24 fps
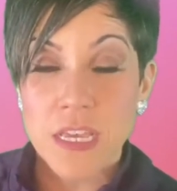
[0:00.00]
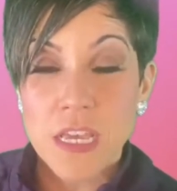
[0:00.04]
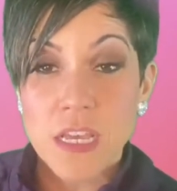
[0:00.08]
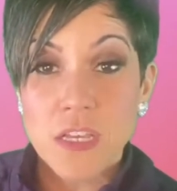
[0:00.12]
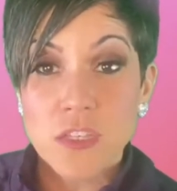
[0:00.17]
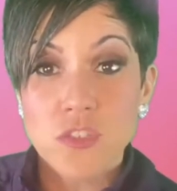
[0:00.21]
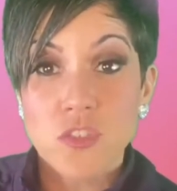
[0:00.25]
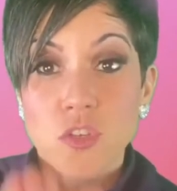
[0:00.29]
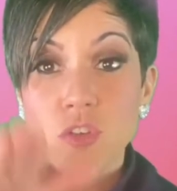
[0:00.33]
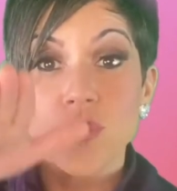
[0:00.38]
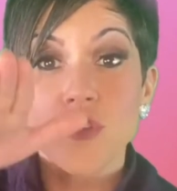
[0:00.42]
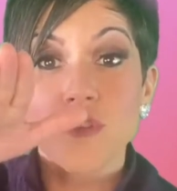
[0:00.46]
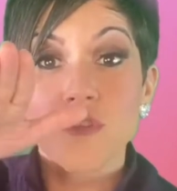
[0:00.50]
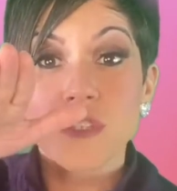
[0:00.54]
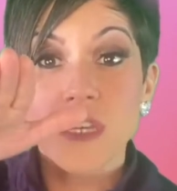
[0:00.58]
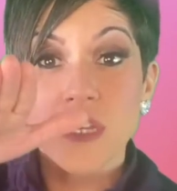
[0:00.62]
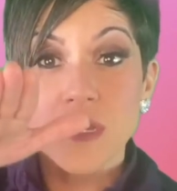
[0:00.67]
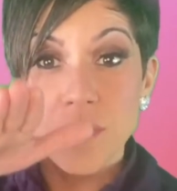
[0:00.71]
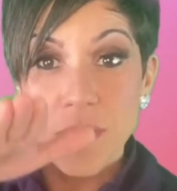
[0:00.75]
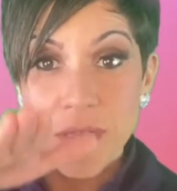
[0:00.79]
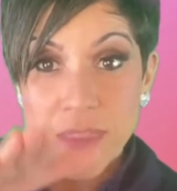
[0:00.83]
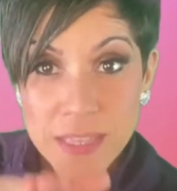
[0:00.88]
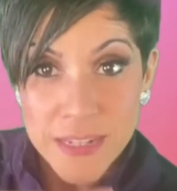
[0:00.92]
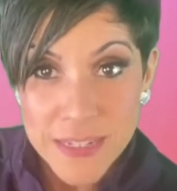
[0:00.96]
So there's going
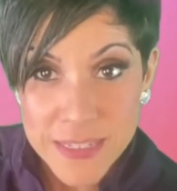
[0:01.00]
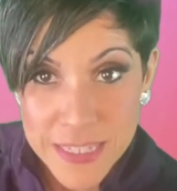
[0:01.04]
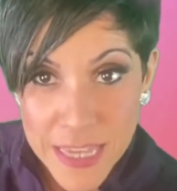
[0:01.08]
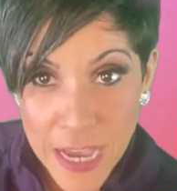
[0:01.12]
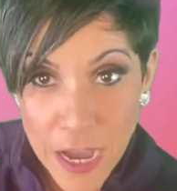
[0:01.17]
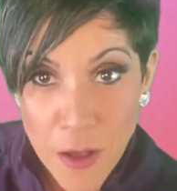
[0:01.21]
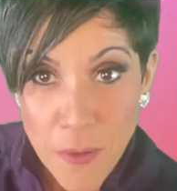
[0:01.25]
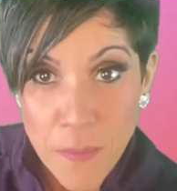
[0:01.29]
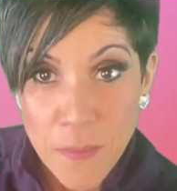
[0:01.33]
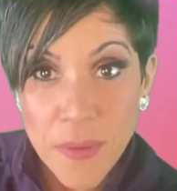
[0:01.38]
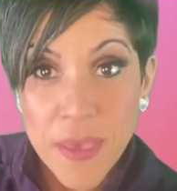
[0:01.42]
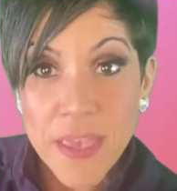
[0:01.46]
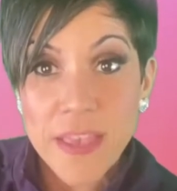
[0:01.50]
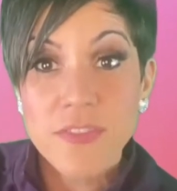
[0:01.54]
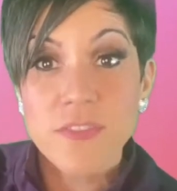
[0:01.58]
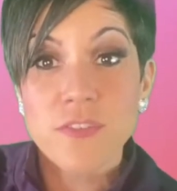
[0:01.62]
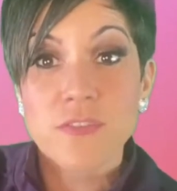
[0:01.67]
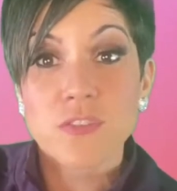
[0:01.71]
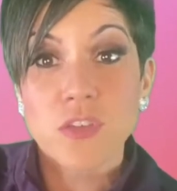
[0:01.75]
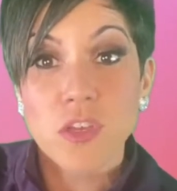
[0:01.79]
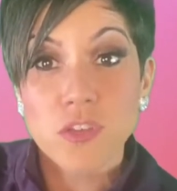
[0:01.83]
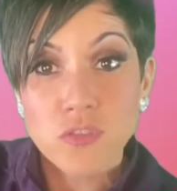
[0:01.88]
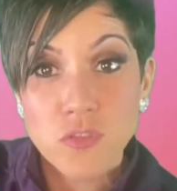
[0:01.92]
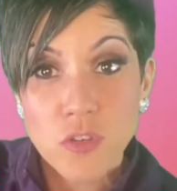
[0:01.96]
to be the down beat,
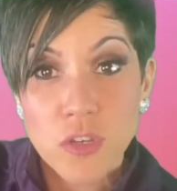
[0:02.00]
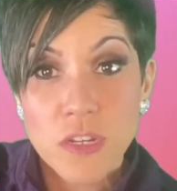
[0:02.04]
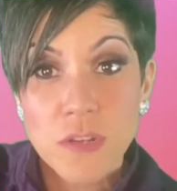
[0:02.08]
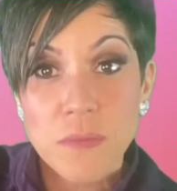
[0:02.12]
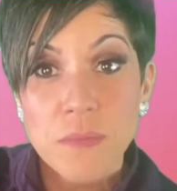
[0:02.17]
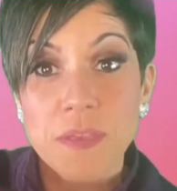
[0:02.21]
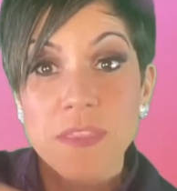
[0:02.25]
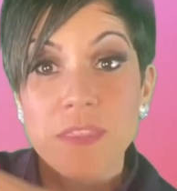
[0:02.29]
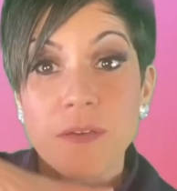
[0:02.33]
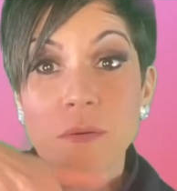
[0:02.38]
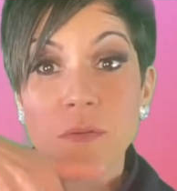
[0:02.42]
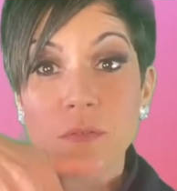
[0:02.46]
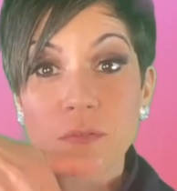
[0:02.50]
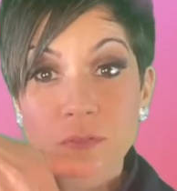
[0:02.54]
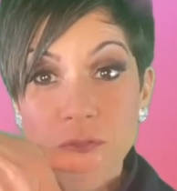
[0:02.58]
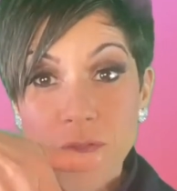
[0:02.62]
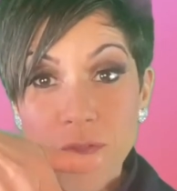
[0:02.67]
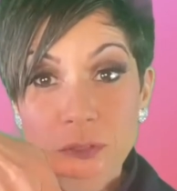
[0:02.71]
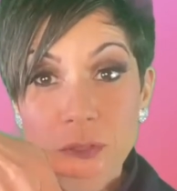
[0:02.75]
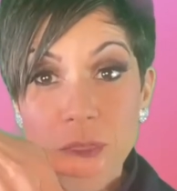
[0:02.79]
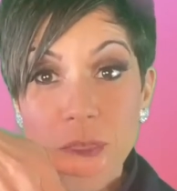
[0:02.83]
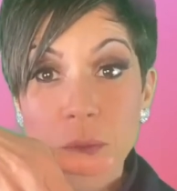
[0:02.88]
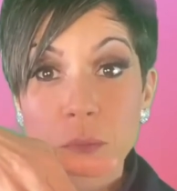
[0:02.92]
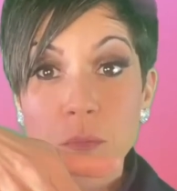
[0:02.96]
there's also going to be
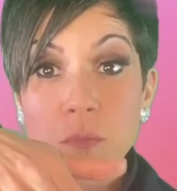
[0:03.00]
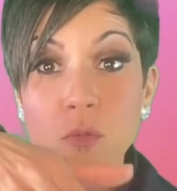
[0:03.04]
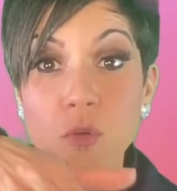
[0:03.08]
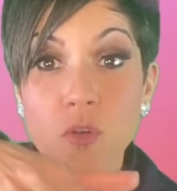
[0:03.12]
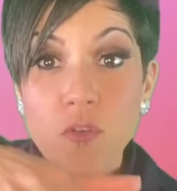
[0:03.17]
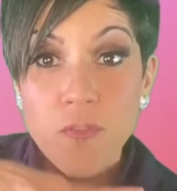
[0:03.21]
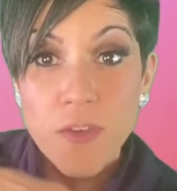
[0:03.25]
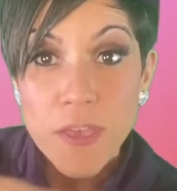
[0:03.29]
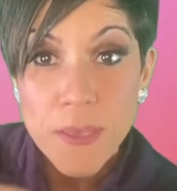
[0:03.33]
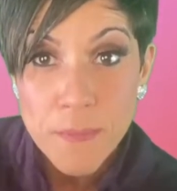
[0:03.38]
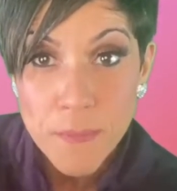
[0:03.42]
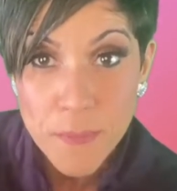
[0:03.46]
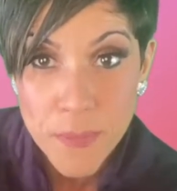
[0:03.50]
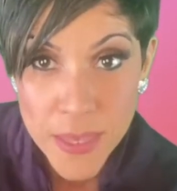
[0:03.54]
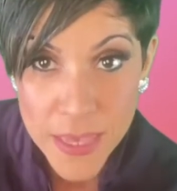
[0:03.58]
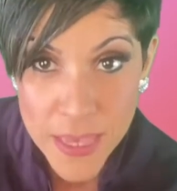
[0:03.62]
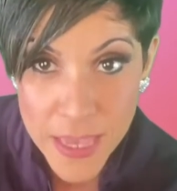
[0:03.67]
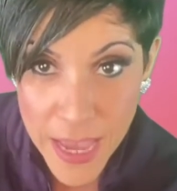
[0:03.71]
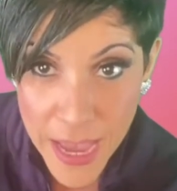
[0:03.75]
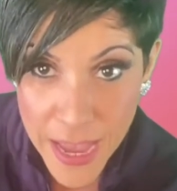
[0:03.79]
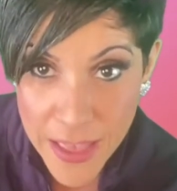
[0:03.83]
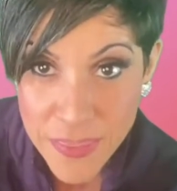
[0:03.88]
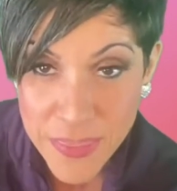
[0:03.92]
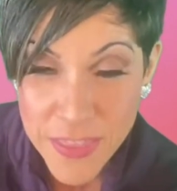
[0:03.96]
the moving
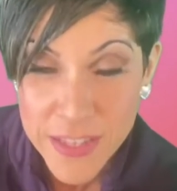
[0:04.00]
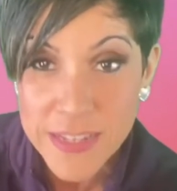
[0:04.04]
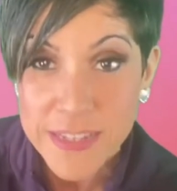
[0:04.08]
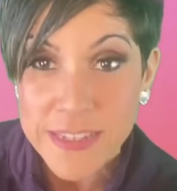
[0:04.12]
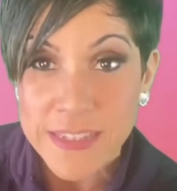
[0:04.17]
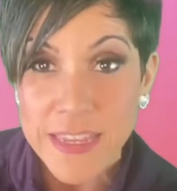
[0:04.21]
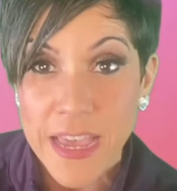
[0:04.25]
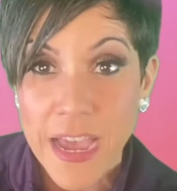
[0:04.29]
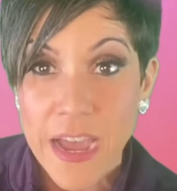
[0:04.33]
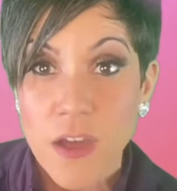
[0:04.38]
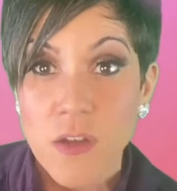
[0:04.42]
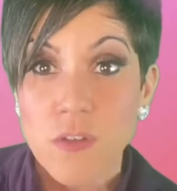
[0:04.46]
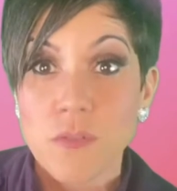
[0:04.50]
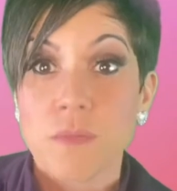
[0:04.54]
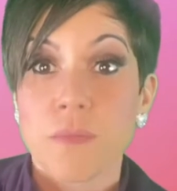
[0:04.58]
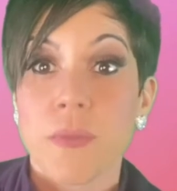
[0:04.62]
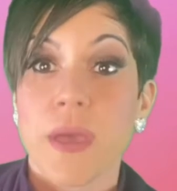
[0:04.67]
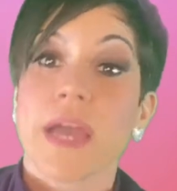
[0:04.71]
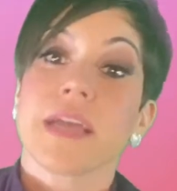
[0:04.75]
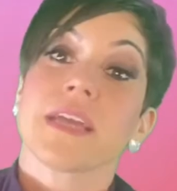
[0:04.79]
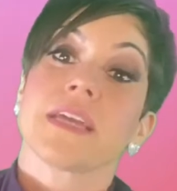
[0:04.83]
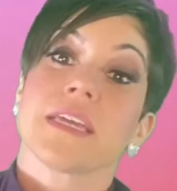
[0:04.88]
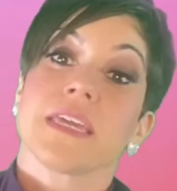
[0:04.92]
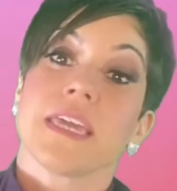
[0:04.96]
beat and the down
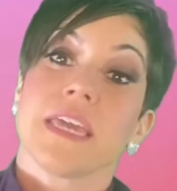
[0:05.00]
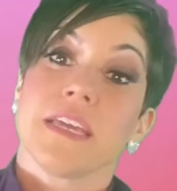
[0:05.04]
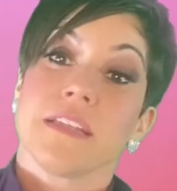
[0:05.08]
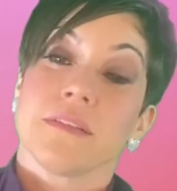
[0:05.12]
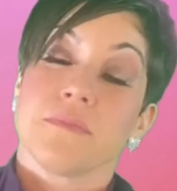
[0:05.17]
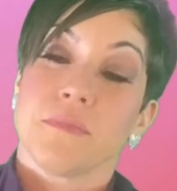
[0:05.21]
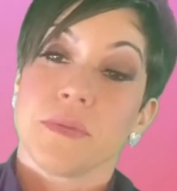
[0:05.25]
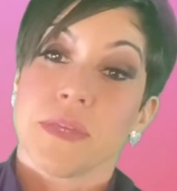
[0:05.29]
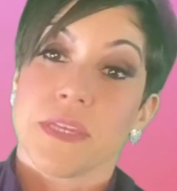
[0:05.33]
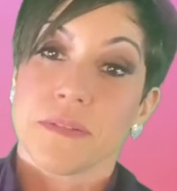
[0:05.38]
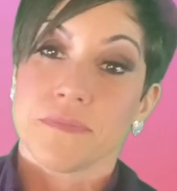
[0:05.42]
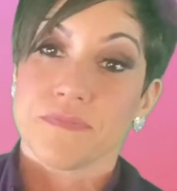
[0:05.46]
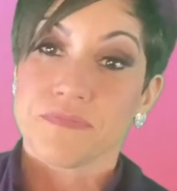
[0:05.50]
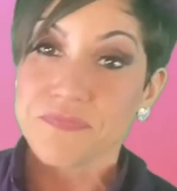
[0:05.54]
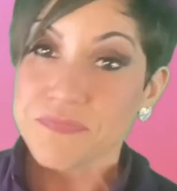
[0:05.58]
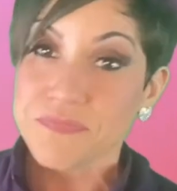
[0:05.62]
back again beat.